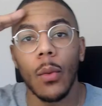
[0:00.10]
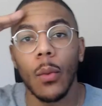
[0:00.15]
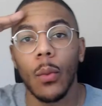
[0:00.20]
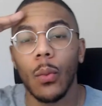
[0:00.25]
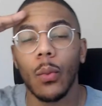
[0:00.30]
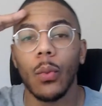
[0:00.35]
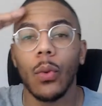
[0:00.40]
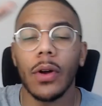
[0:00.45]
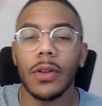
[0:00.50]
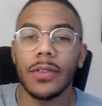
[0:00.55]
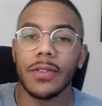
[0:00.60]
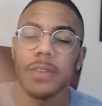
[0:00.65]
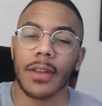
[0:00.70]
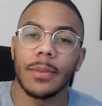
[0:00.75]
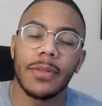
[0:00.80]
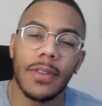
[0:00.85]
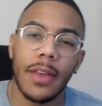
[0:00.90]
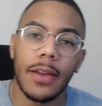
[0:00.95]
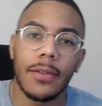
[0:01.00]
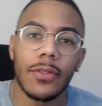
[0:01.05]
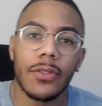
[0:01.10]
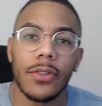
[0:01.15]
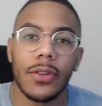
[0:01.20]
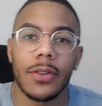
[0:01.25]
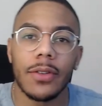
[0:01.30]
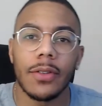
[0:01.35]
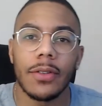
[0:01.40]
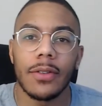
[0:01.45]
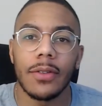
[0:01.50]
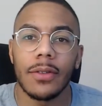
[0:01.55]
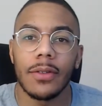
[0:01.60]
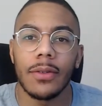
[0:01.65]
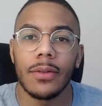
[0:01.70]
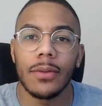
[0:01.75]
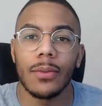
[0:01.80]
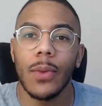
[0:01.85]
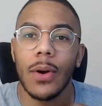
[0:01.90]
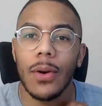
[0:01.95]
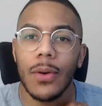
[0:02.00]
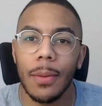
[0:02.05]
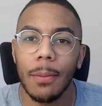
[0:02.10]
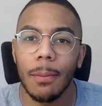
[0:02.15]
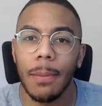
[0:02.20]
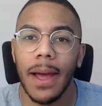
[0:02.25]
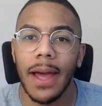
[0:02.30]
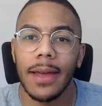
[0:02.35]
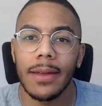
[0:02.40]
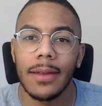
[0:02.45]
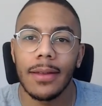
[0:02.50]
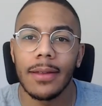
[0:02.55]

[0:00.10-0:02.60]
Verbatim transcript: What's up, savages? Welcome back.